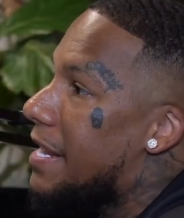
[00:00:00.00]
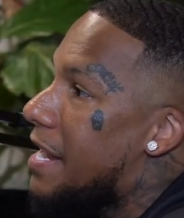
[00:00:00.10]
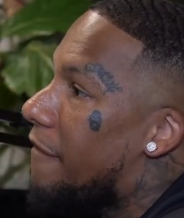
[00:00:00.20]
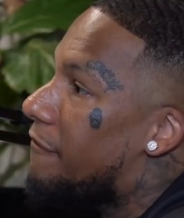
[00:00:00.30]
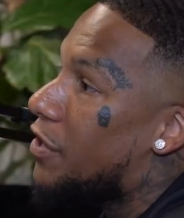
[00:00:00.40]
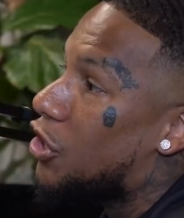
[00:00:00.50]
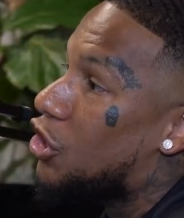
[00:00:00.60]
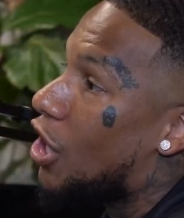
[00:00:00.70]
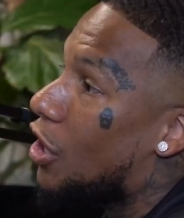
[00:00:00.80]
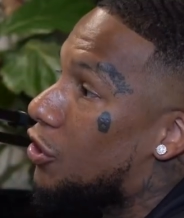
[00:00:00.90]
never
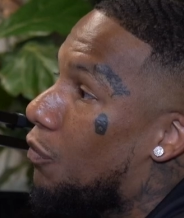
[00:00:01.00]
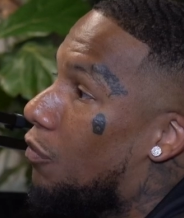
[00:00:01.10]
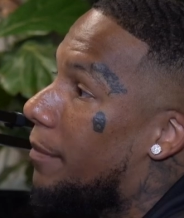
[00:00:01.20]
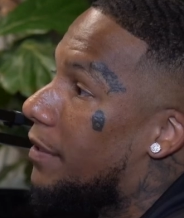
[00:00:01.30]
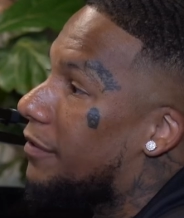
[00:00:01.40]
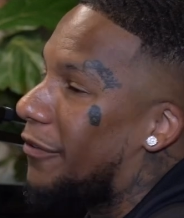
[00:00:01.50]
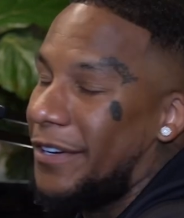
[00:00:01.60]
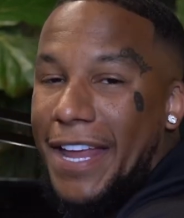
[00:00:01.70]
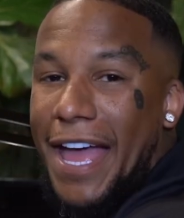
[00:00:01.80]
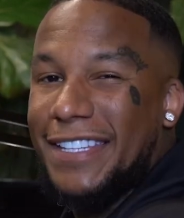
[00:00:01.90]
judge a woman
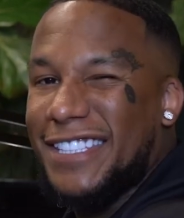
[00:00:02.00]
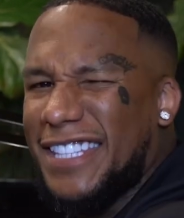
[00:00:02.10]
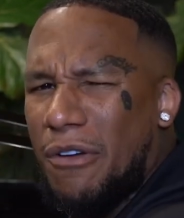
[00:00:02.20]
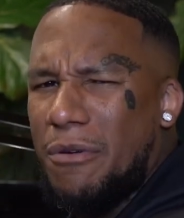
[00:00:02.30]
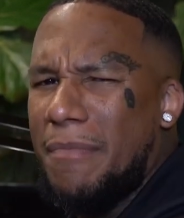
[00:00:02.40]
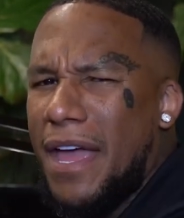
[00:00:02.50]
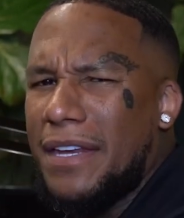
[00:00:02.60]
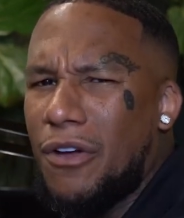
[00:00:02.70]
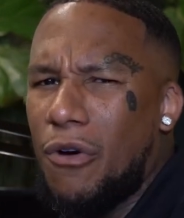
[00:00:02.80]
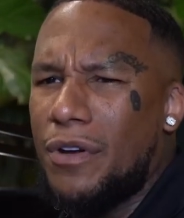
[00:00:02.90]
on that, just like when
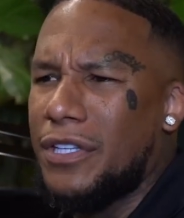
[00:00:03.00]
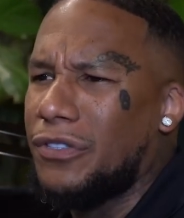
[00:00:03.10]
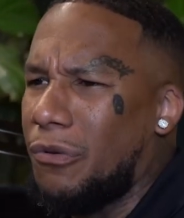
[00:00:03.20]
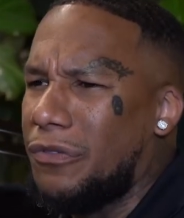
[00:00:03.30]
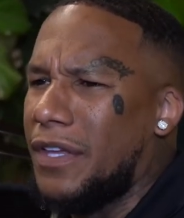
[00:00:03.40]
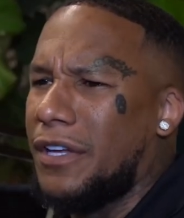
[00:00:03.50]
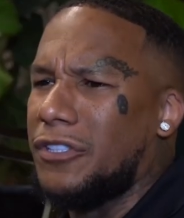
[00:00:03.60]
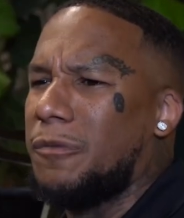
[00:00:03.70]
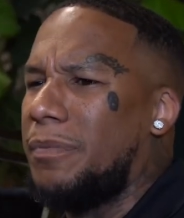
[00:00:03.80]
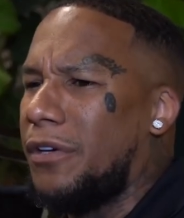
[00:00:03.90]
men go on this whole thing of
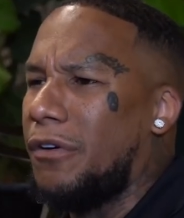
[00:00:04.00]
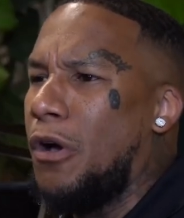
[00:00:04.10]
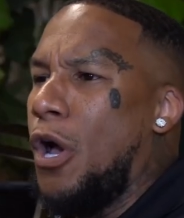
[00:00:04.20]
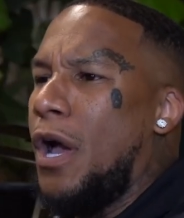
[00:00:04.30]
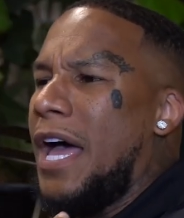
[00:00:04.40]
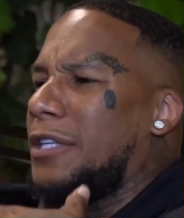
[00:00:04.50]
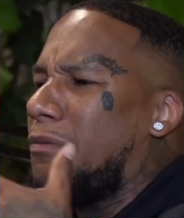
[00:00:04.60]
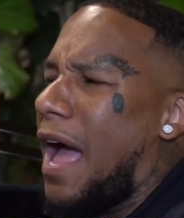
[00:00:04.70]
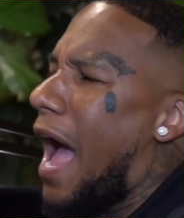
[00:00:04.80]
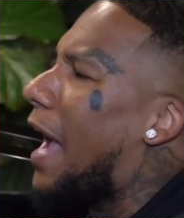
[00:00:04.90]
spiel. That's
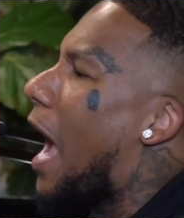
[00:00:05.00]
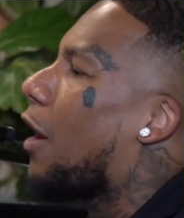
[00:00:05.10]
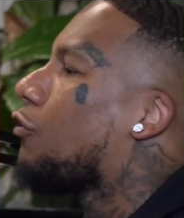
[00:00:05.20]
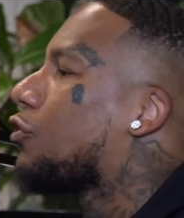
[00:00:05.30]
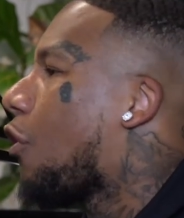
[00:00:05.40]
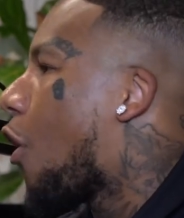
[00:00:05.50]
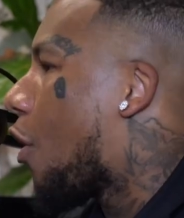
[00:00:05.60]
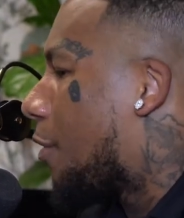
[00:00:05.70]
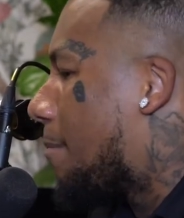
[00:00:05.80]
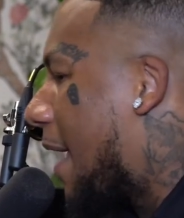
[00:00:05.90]
why I go so
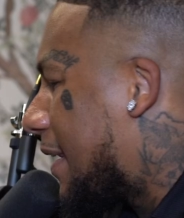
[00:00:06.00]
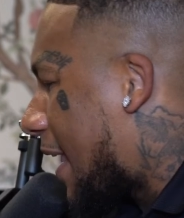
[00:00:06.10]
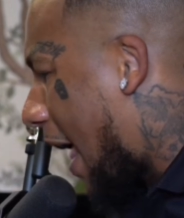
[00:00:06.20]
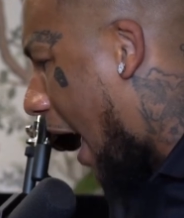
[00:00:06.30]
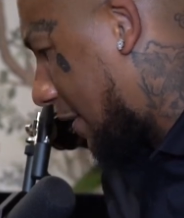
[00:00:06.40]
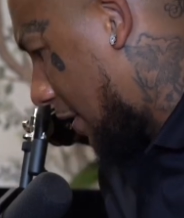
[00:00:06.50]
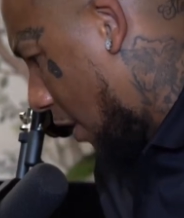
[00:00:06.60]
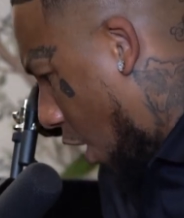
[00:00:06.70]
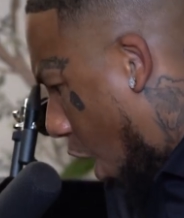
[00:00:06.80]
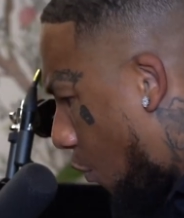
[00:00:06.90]
hard on men that ask
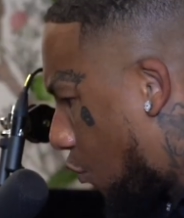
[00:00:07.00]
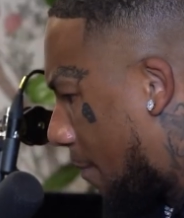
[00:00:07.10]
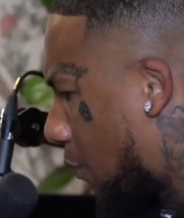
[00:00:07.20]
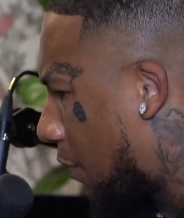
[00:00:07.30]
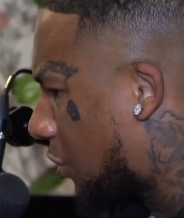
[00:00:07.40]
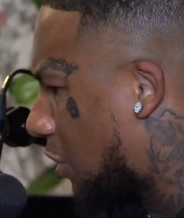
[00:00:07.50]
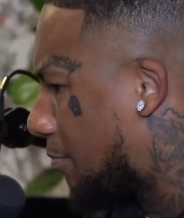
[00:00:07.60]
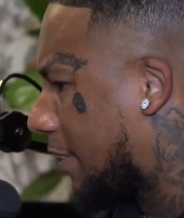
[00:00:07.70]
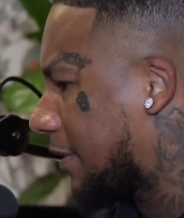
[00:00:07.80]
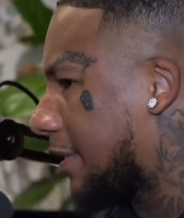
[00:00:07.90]
a woman, what does she
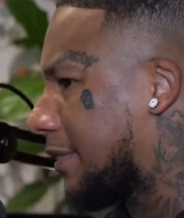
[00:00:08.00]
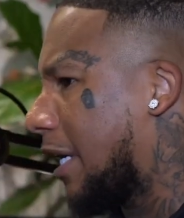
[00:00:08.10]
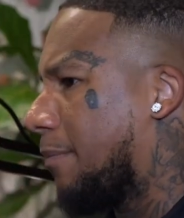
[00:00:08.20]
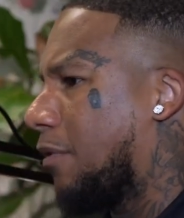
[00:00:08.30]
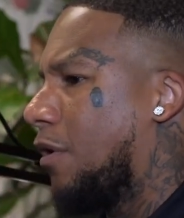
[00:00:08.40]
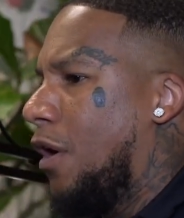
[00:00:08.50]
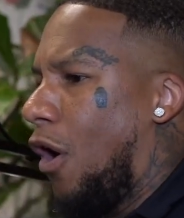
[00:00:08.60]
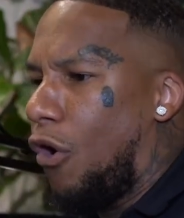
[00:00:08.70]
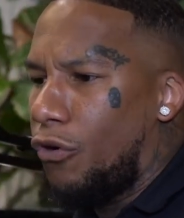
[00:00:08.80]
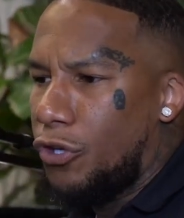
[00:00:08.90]
bring to the table?
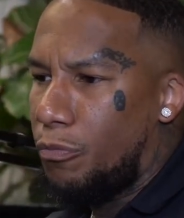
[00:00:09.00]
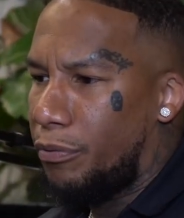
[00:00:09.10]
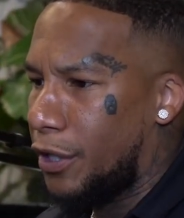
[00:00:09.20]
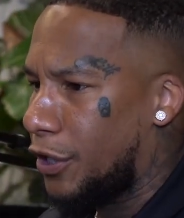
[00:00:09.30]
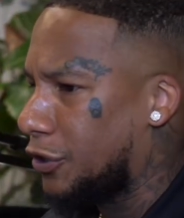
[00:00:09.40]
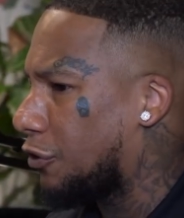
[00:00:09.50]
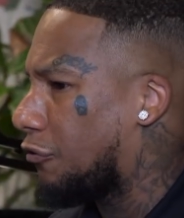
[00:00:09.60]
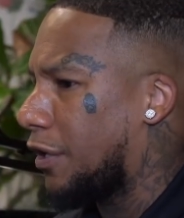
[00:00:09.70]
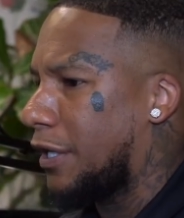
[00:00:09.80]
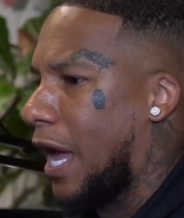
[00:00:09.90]
Oh, do you bring this
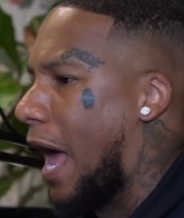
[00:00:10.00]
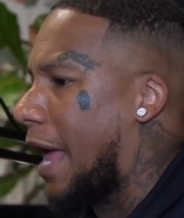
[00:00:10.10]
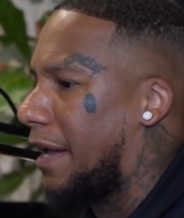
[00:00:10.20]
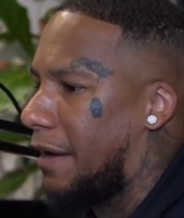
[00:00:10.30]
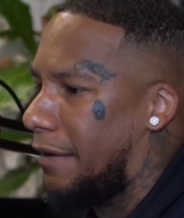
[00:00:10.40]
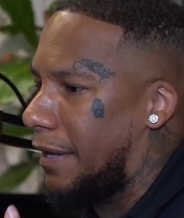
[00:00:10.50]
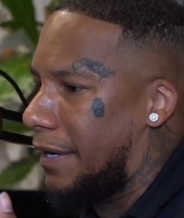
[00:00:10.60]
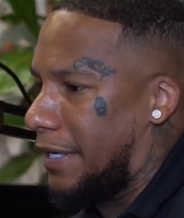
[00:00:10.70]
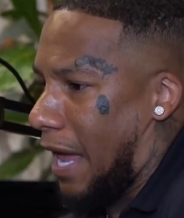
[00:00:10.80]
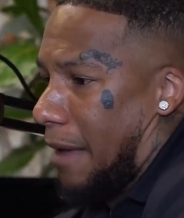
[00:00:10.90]
degree, that?
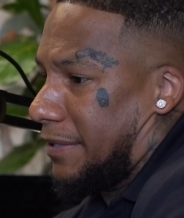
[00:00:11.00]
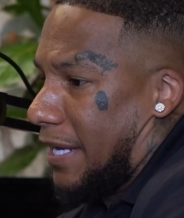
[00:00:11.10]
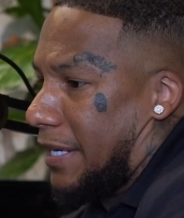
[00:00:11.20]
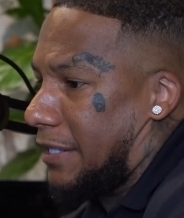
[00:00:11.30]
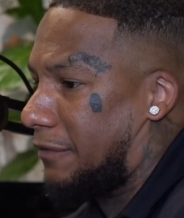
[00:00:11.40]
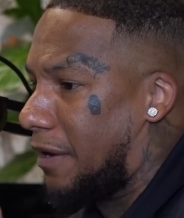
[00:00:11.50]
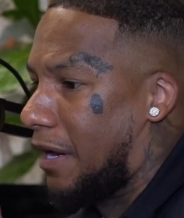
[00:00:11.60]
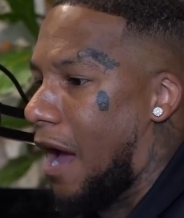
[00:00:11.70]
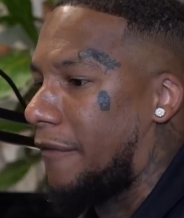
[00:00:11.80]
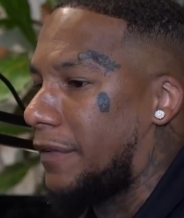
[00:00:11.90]
And I'm saying this very
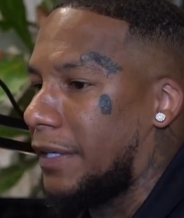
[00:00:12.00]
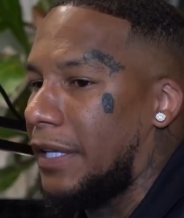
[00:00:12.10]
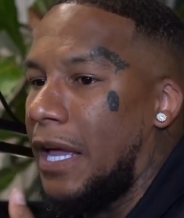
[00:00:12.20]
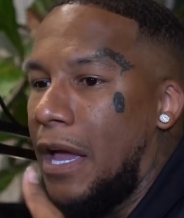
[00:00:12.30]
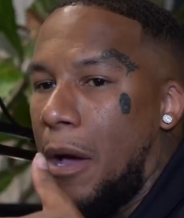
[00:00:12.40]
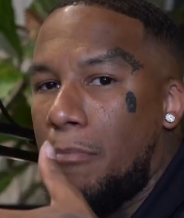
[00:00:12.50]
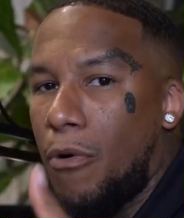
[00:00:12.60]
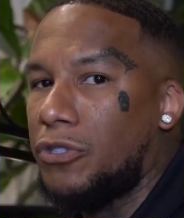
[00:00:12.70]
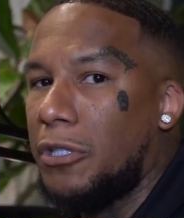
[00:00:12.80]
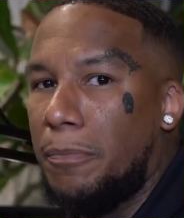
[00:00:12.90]
confidently.
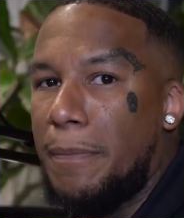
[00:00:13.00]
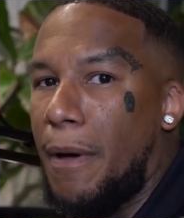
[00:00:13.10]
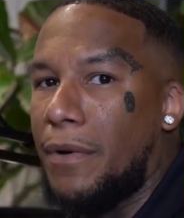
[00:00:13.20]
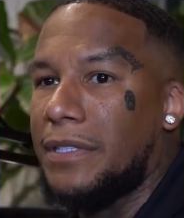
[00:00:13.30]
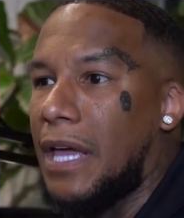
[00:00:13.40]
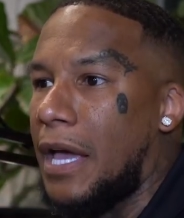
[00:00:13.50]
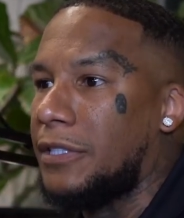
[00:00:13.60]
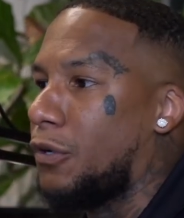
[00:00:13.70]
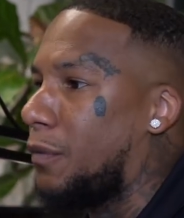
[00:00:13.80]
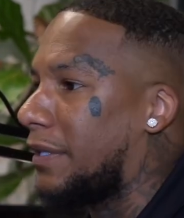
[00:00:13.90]
Most of the people I went to high
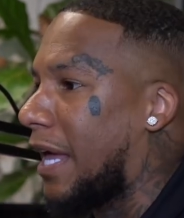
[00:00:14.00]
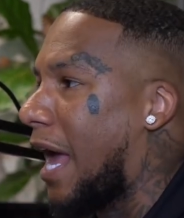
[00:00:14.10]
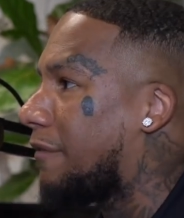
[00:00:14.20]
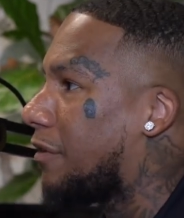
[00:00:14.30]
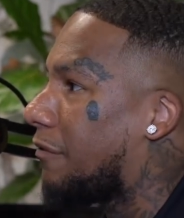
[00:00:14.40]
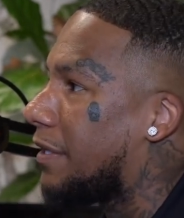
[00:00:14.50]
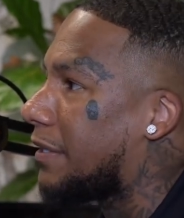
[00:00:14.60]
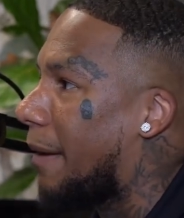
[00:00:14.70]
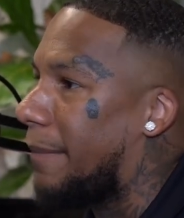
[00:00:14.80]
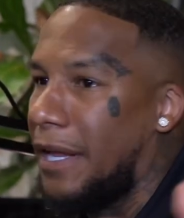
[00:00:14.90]
school with that have degrees,
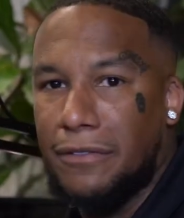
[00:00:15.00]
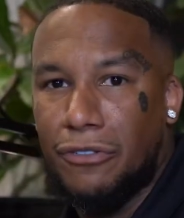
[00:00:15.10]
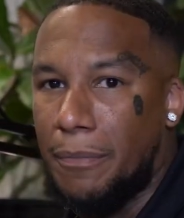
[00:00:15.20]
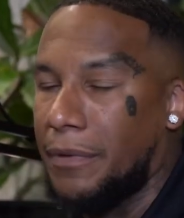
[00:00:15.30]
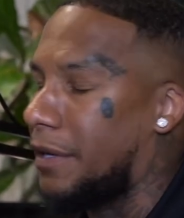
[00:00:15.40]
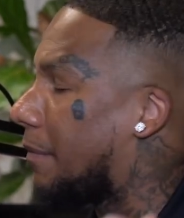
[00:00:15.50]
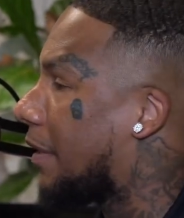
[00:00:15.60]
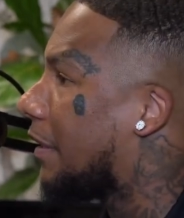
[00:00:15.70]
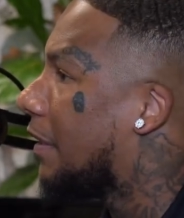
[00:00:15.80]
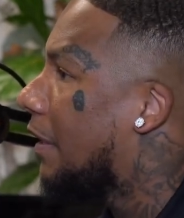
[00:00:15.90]
I make triple their money.